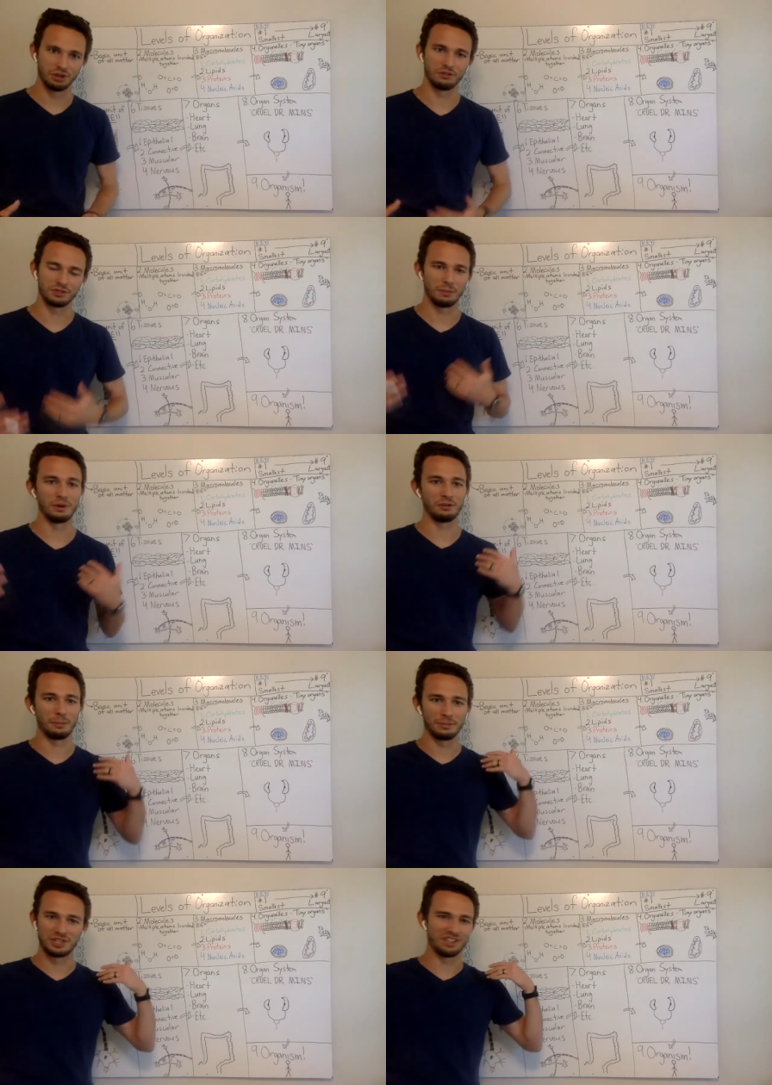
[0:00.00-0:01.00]
So if somebody
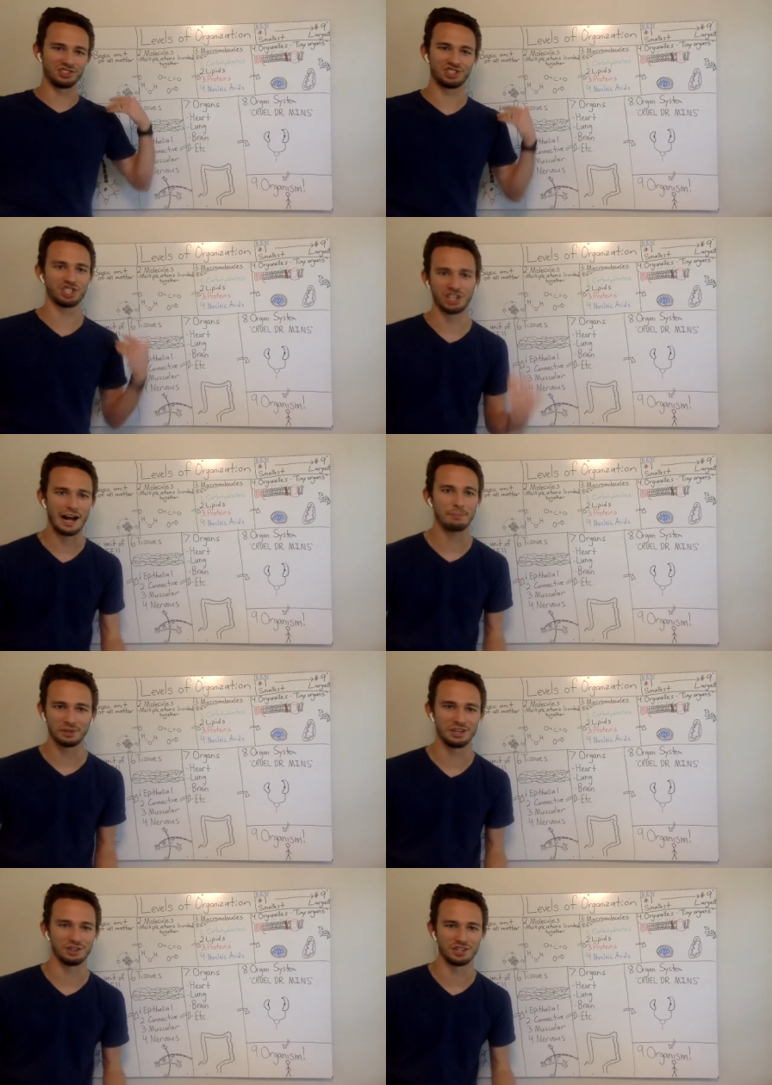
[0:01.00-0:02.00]
says
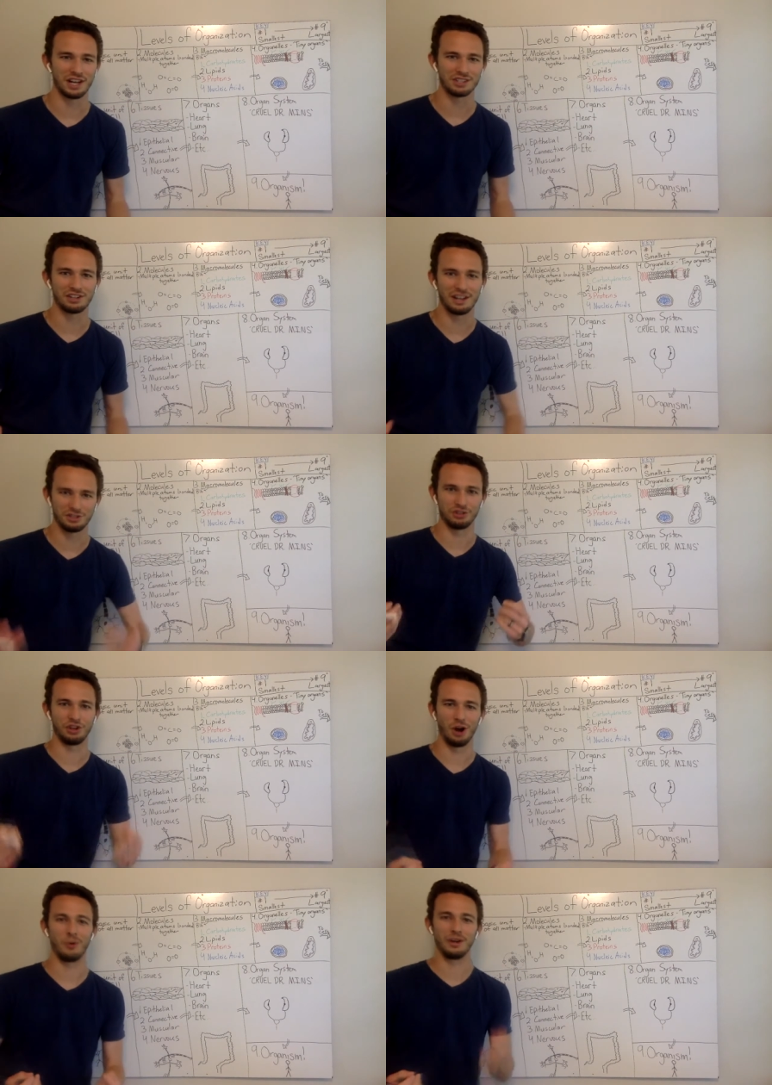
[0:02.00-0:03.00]
schnapp in your science class,
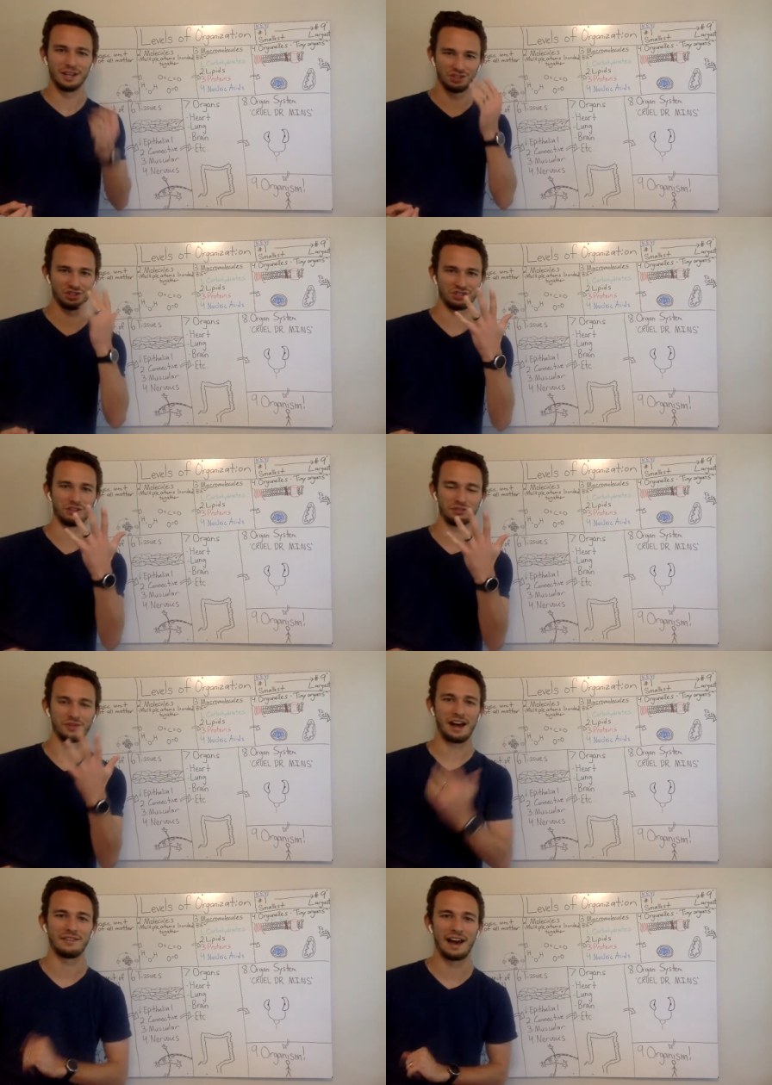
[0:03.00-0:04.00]
you'll know it's just
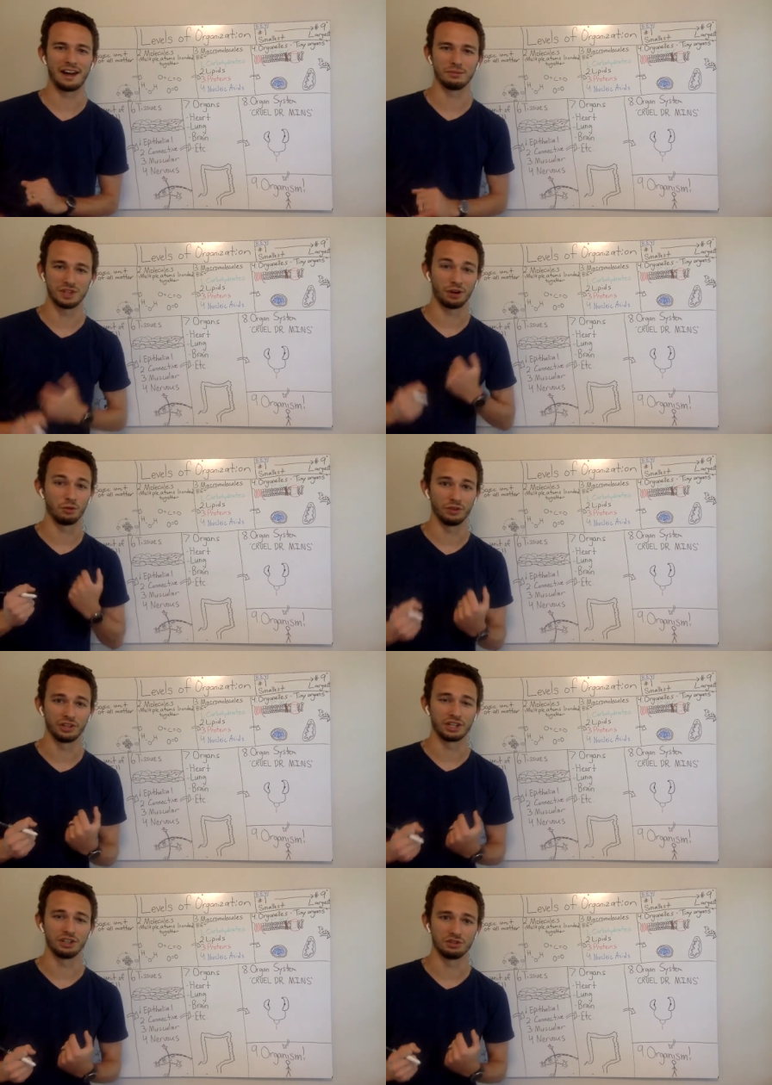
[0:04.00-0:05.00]
those five atoms that are
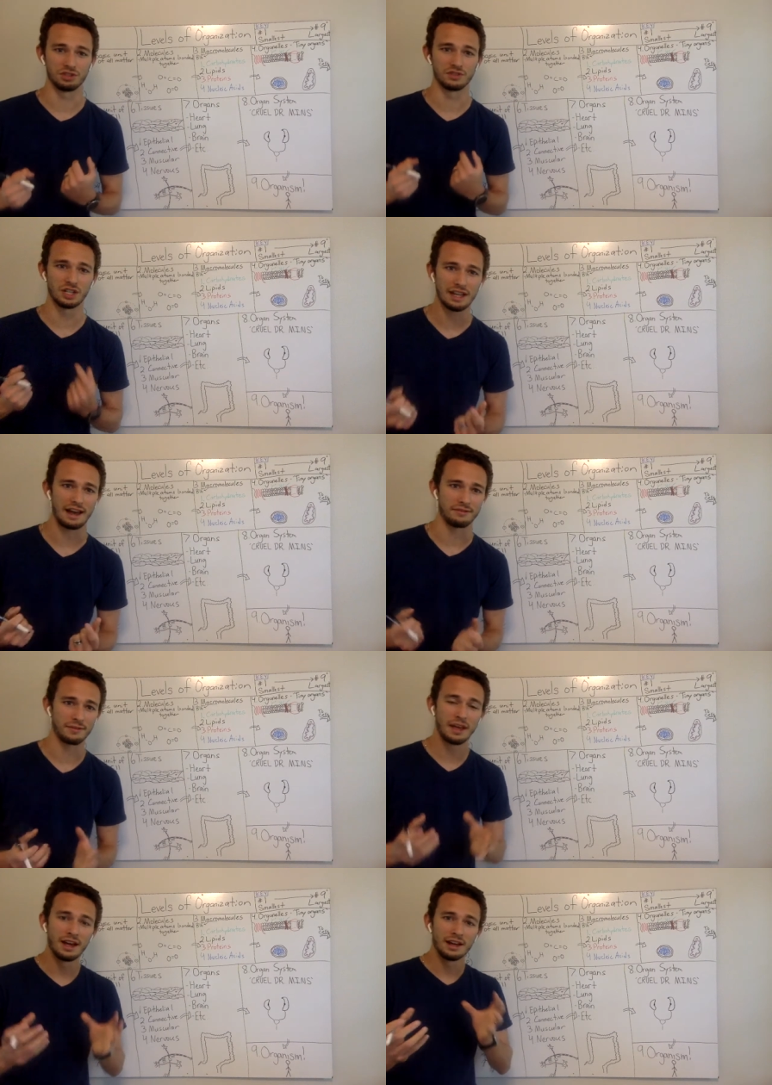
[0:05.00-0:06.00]
really conducive to life.
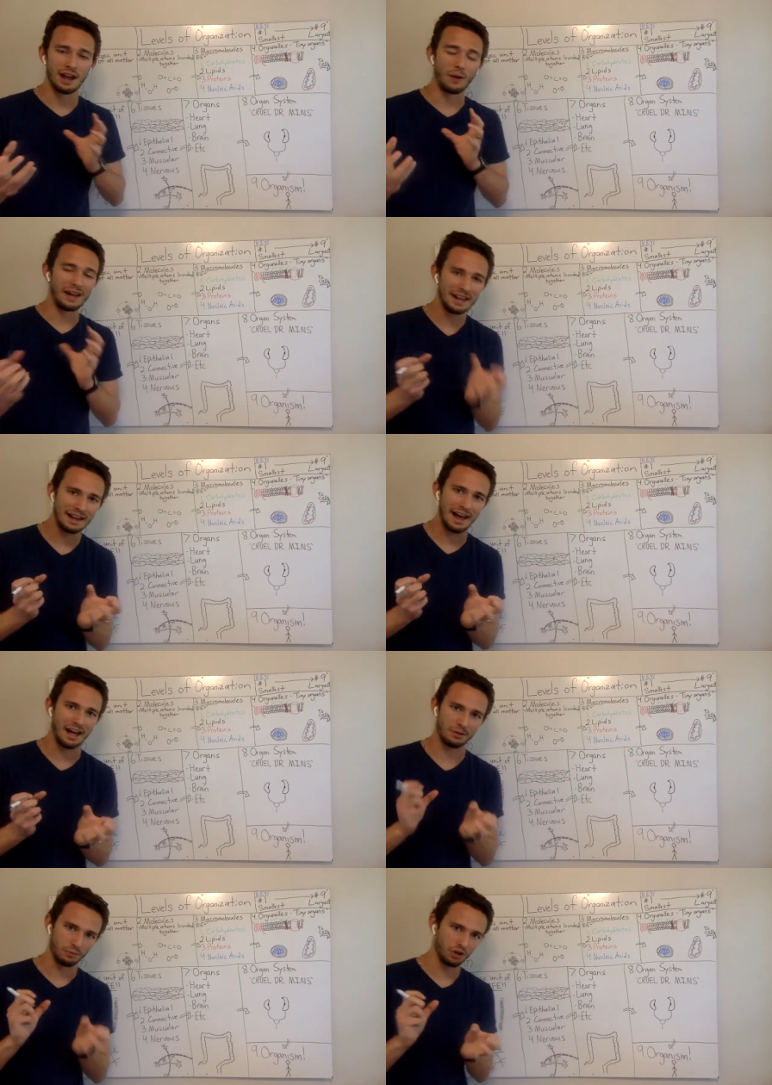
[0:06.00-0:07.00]
Now, in an
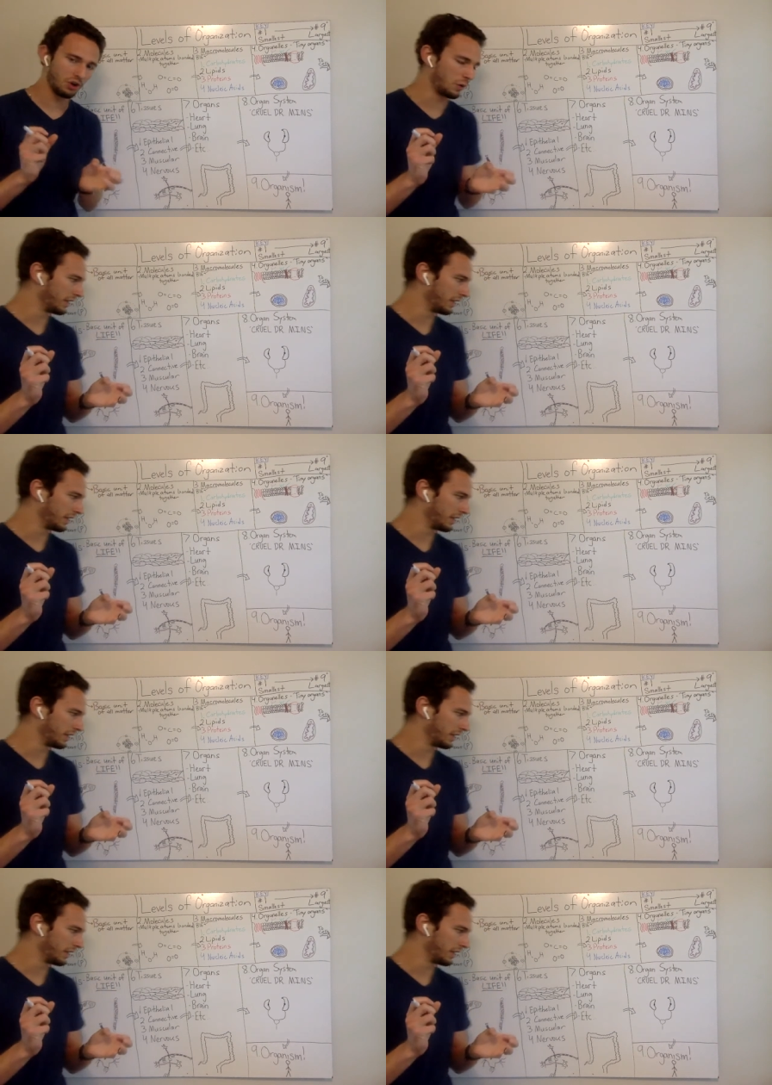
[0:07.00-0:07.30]
atom, real